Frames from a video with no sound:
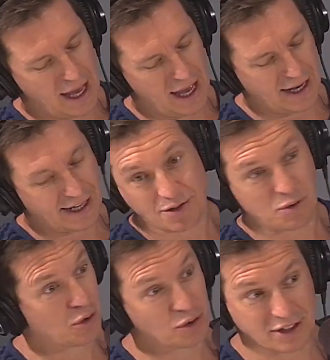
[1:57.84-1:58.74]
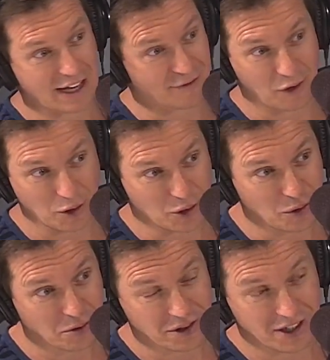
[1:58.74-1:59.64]
And he's recorded that phone
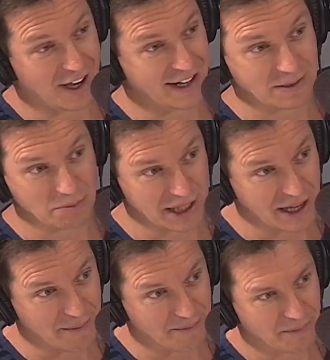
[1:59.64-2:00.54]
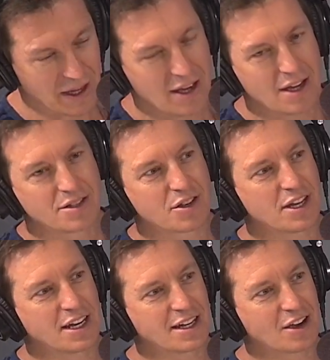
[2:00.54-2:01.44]
call. The guy doesn't pick up. So
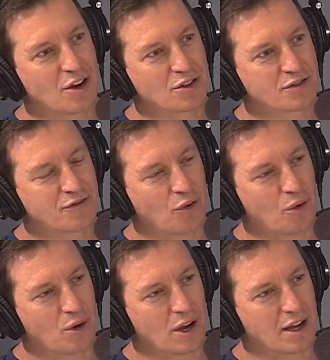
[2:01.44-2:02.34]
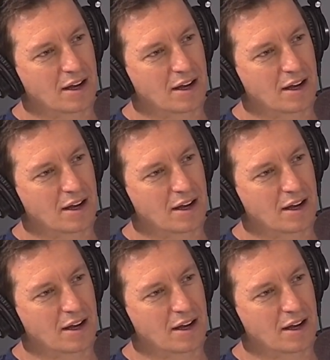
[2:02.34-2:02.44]
then he goes for